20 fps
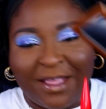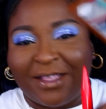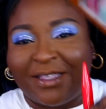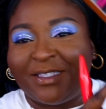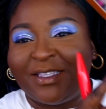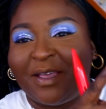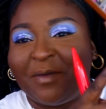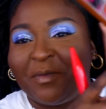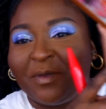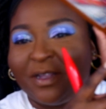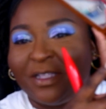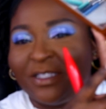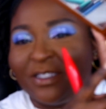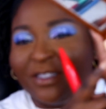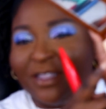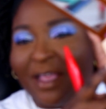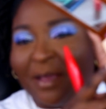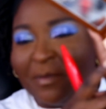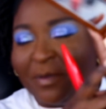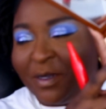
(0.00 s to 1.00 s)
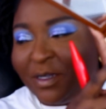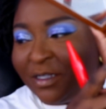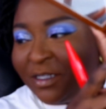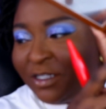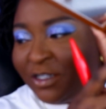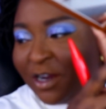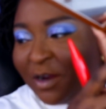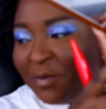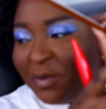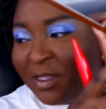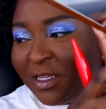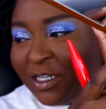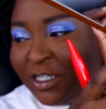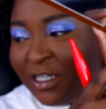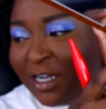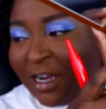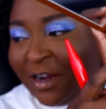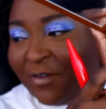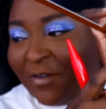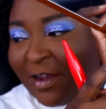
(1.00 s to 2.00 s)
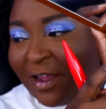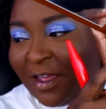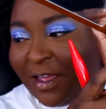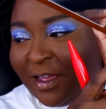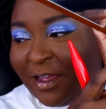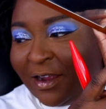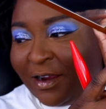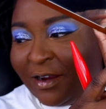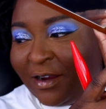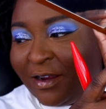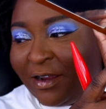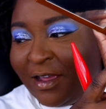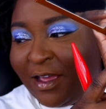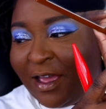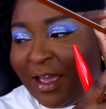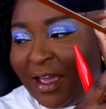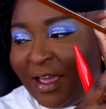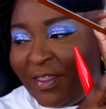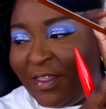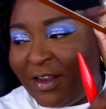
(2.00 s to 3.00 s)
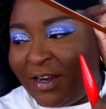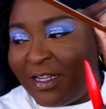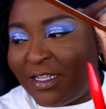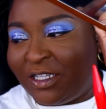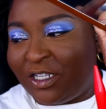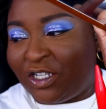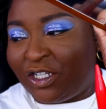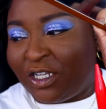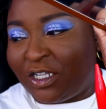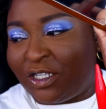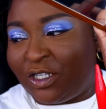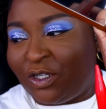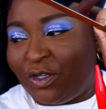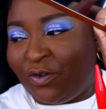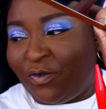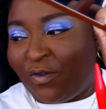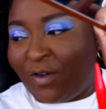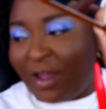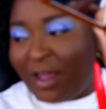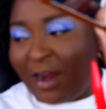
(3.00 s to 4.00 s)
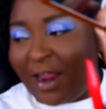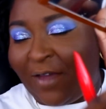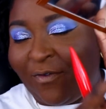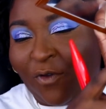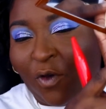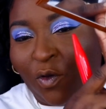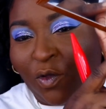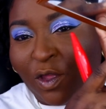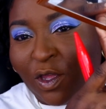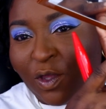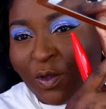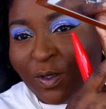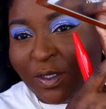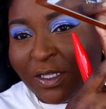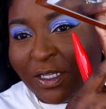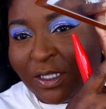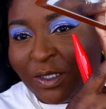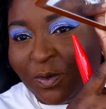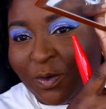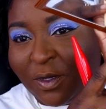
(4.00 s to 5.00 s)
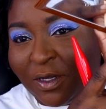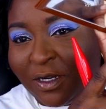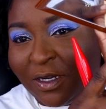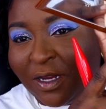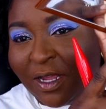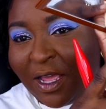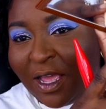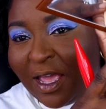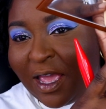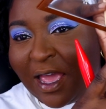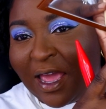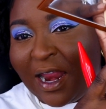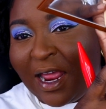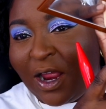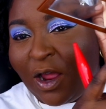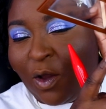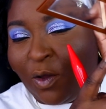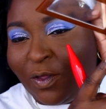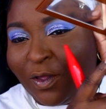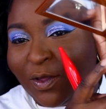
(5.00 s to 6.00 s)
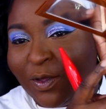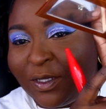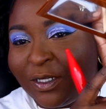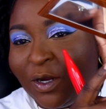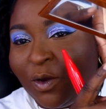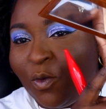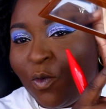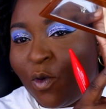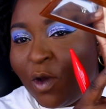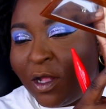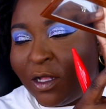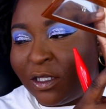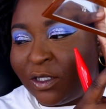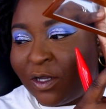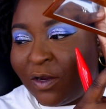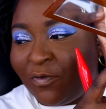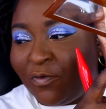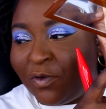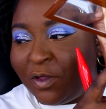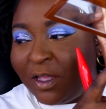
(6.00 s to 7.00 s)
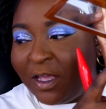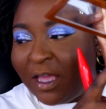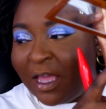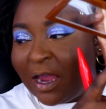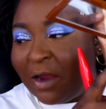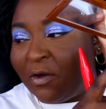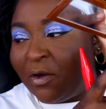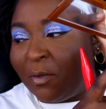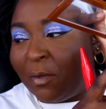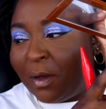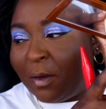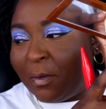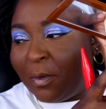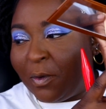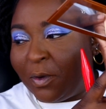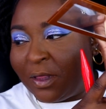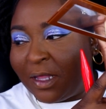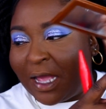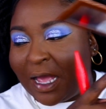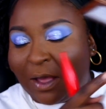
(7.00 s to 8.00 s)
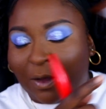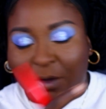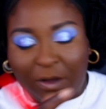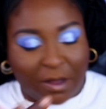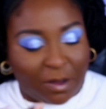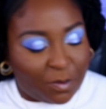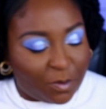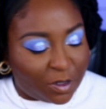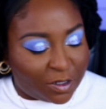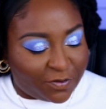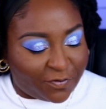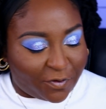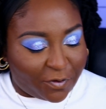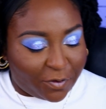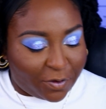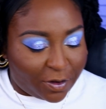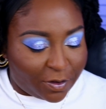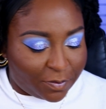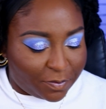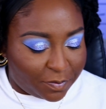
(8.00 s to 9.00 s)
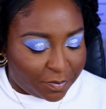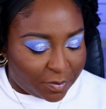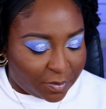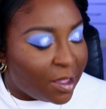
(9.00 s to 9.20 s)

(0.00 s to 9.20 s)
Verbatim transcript: So I'm gonna, I'm gonna start with this shade right here. I think this is just too red. I've only used this one, and I only used it once. I really can't remember what the outcome was for real.